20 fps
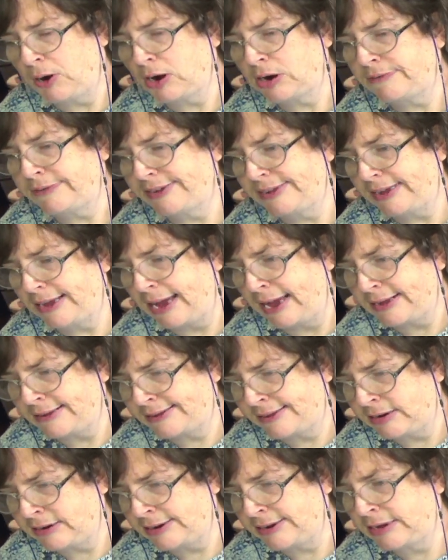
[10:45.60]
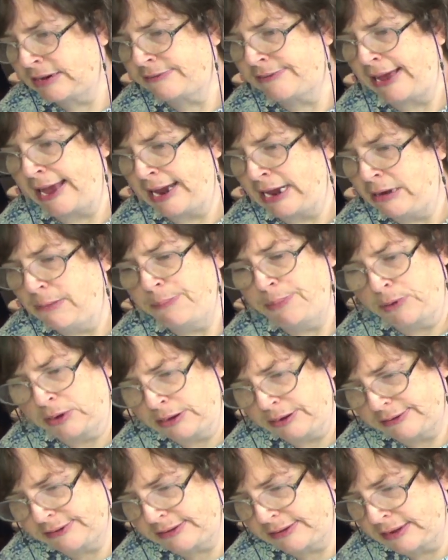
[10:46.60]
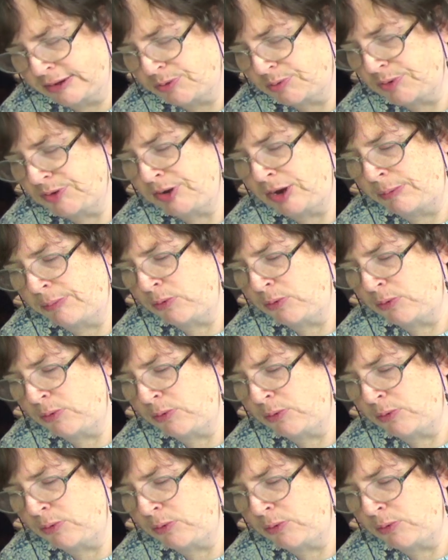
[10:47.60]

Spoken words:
of a series of 8 books. This was number